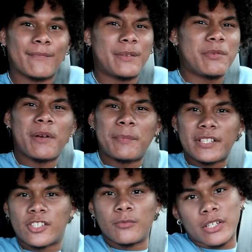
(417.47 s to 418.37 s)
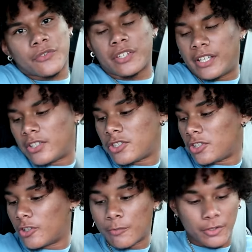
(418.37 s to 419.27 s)
Maybe it might be too much for the
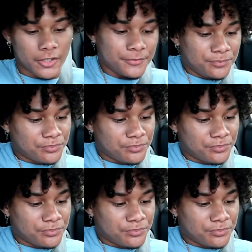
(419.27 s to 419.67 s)
engine, you know, but